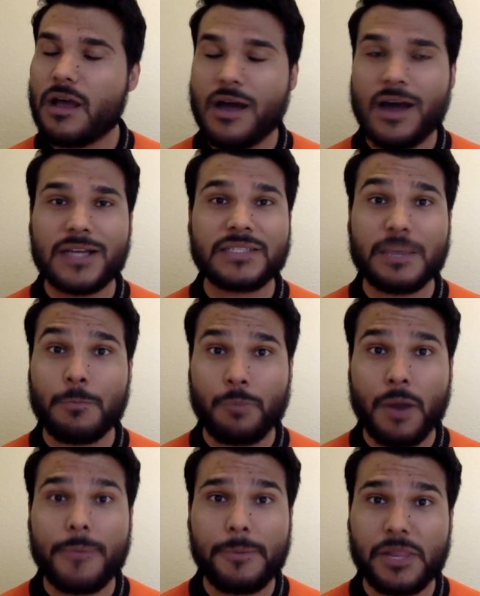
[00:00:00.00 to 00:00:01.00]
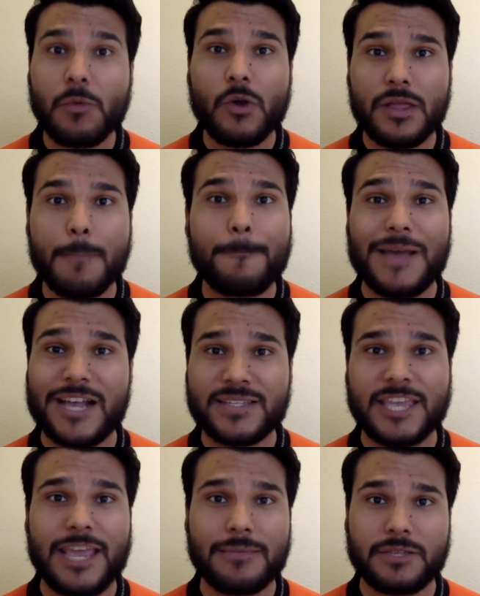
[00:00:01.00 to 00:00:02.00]
Honestly, probably one of the
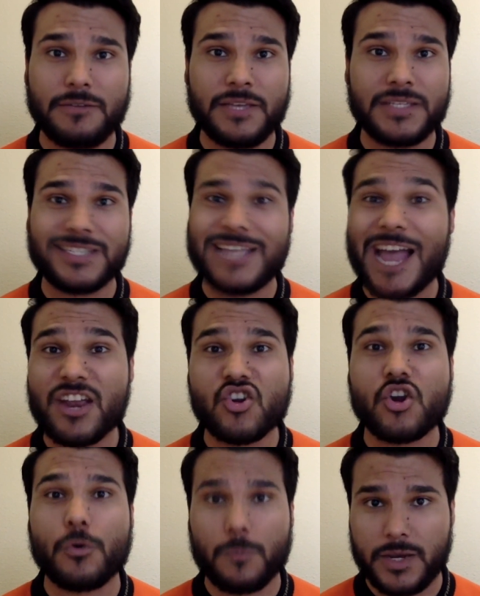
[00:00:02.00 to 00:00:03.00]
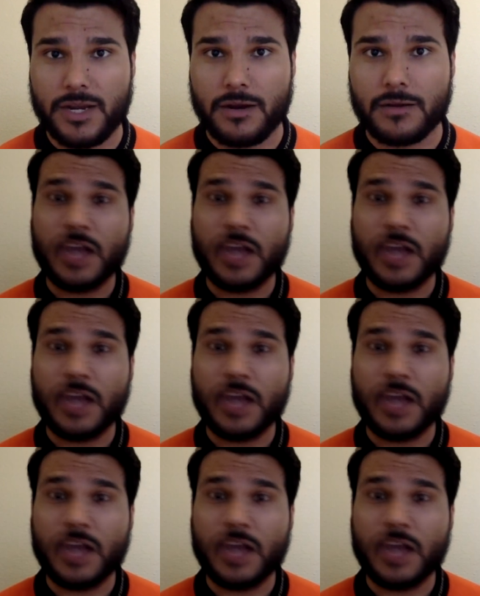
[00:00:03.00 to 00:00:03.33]
best games of his entire career.